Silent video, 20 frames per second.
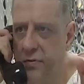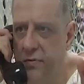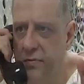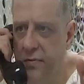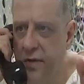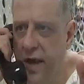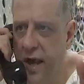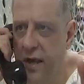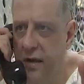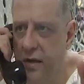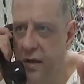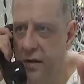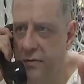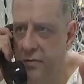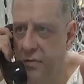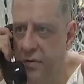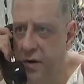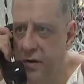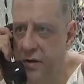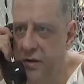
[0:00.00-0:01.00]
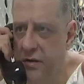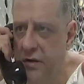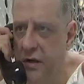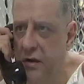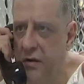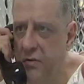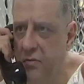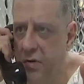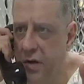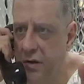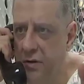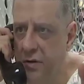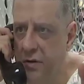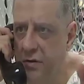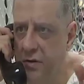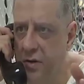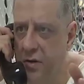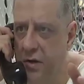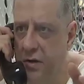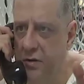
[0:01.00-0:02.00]
gay lover in the cell with you,
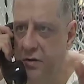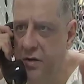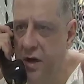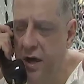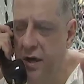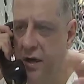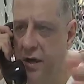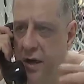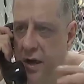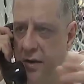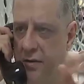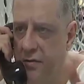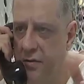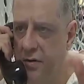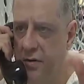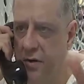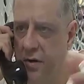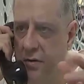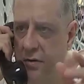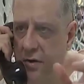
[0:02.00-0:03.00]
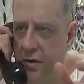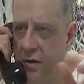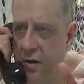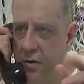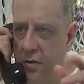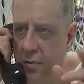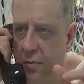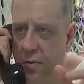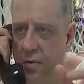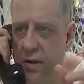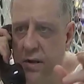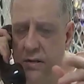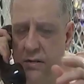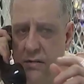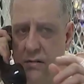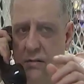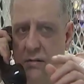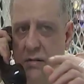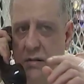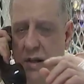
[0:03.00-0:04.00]
and you can stay together until you go to
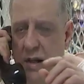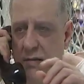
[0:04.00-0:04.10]
prison